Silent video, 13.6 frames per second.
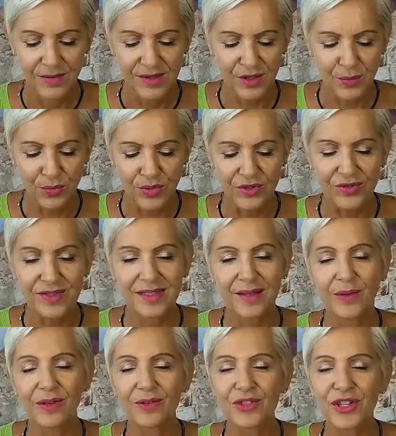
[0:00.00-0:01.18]
Super
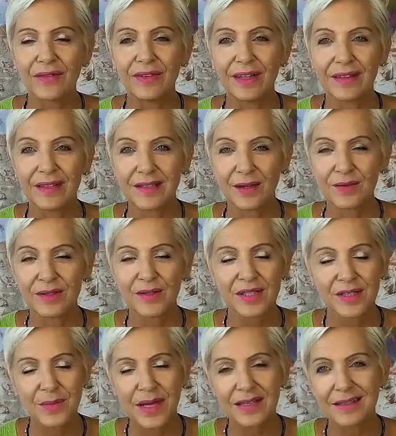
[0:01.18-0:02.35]
interesting. When I was shuffling this, I was
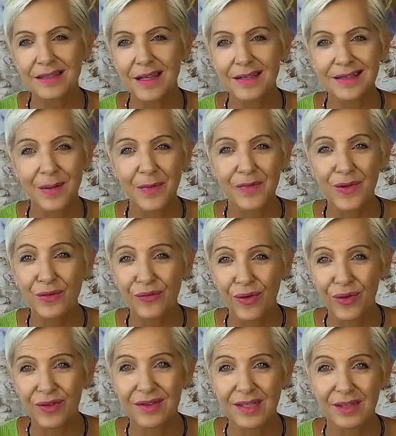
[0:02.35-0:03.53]
just about to say some of you are
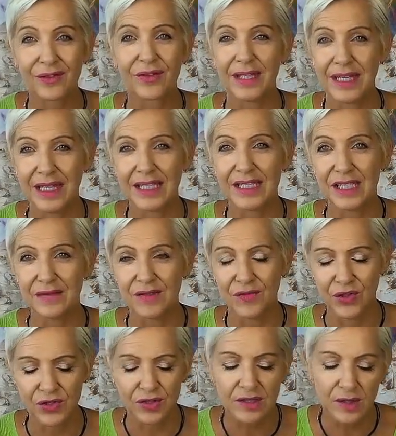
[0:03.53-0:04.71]
focusing on the negatives
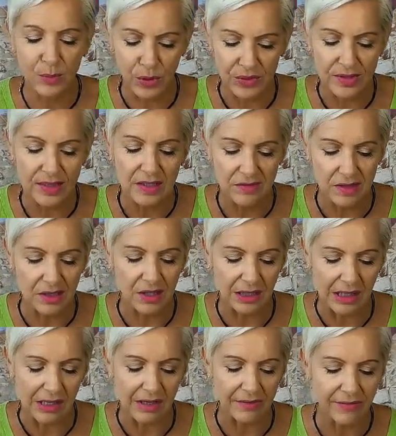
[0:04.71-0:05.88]
versus the positives in your
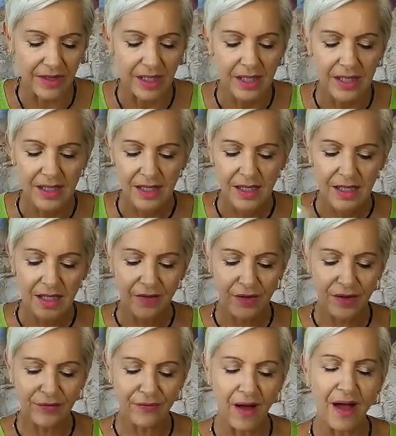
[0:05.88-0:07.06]
life. You've
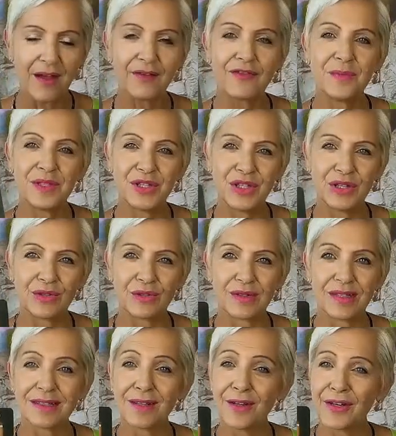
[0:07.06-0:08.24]
got the Five of Materials.
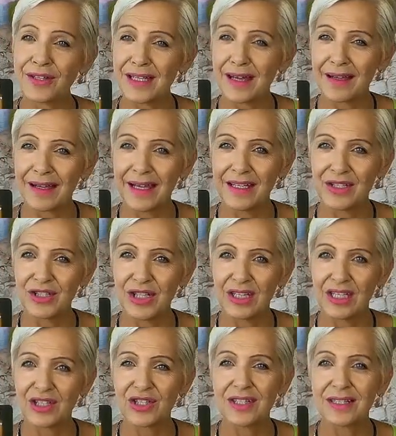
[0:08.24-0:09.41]
There's a lot of dark energy
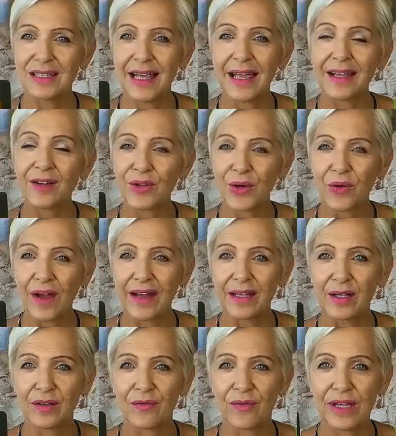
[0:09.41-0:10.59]
there. She's laying on the ground
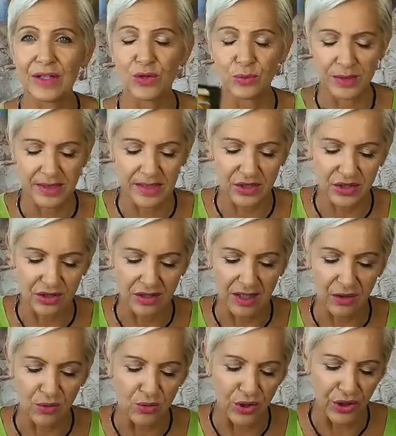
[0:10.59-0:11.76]
in fetal position.
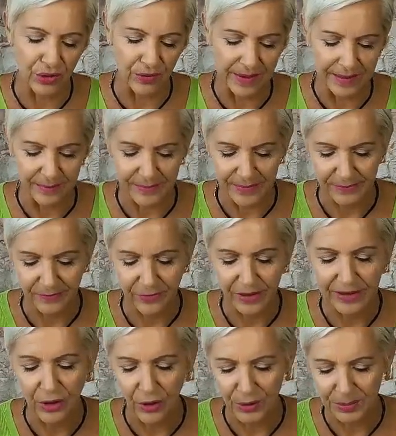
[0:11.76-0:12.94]
You're all curled up,
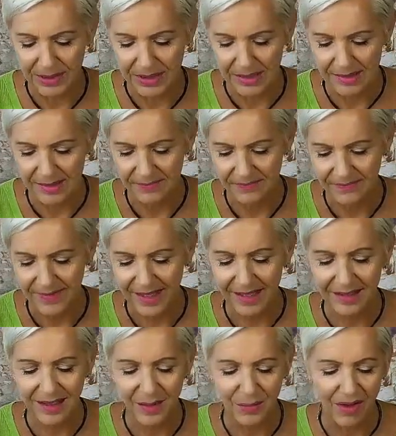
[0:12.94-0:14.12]
feeling hopeless.
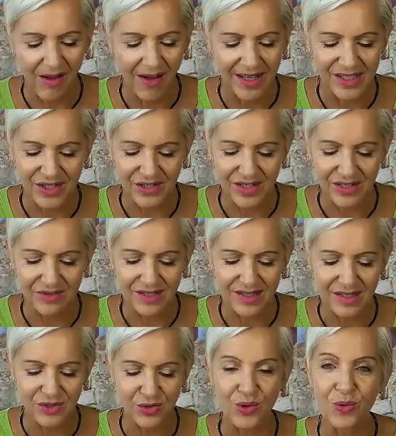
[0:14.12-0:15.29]
And yet behind her, there is
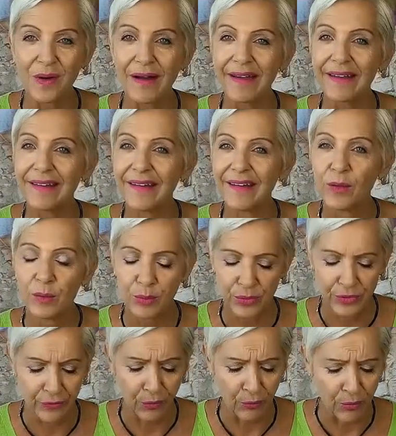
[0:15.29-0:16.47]
a doorway,
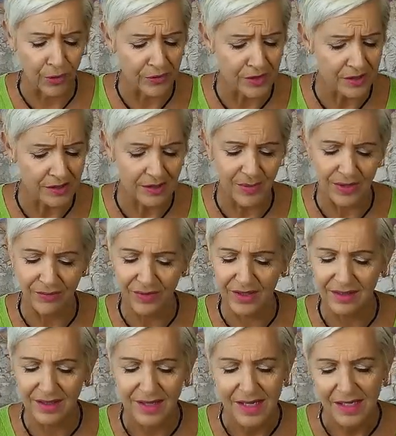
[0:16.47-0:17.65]
beautiful roses above
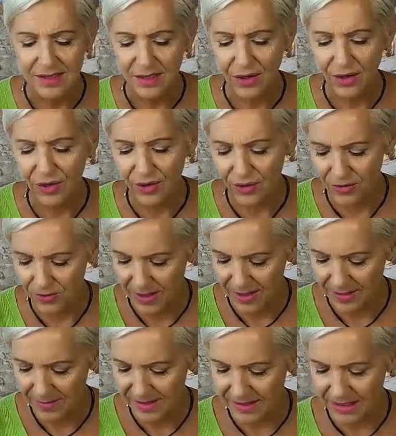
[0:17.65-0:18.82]
it. So
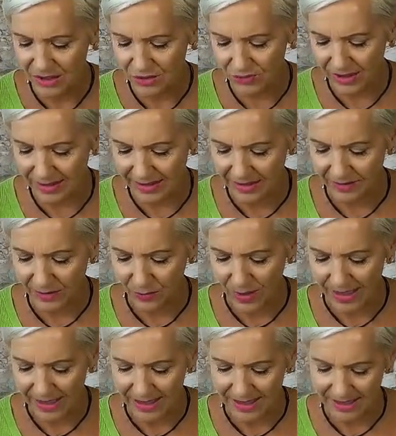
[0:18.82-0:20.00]
it's sitting directly under the
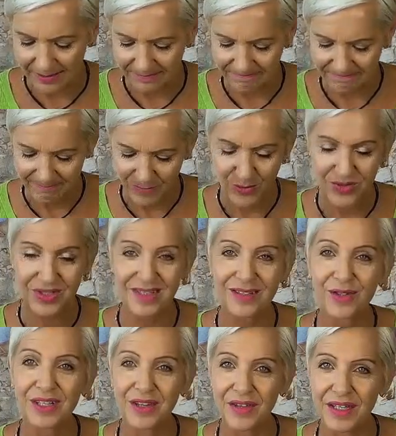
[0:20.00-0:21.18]
awakening, which is
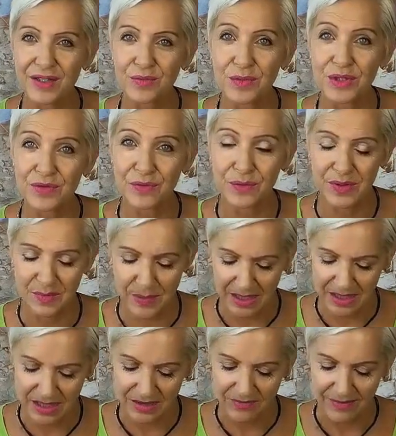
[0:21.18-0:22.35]
looking at things from a different
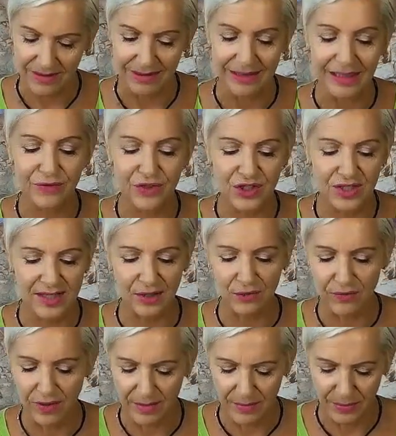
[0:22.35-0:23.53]
perspective. Lift
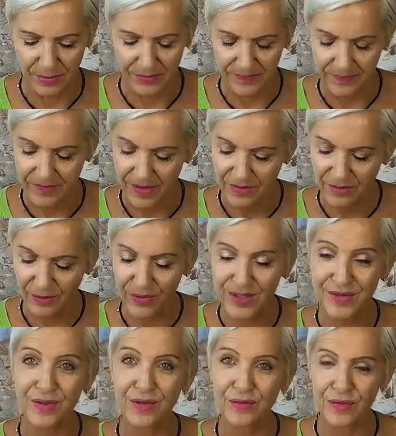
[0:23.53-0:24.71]
yourself up.
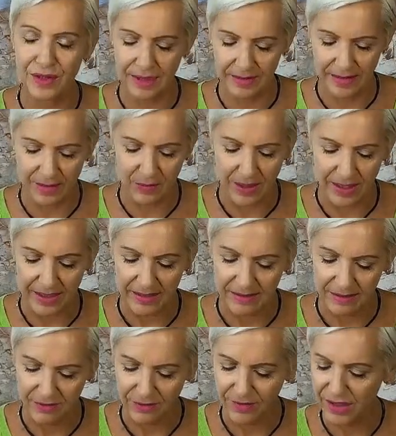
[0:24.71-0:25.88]
Those of you feeling that way,
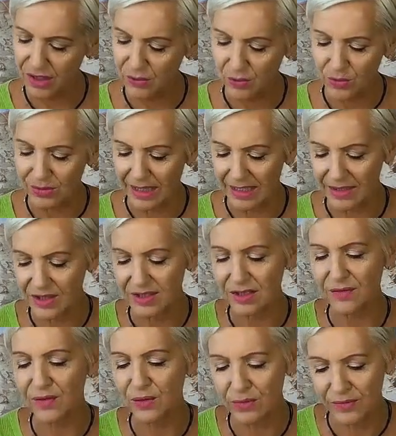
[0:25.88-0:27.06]
I don't think you all are, just
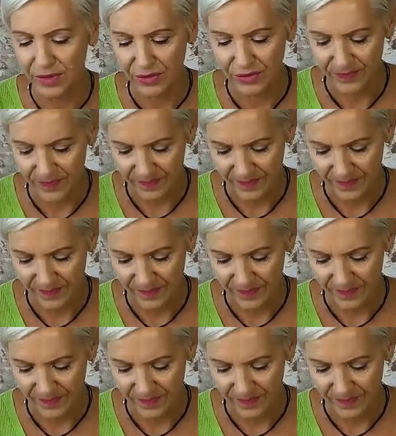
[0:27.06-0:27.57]
a few of you.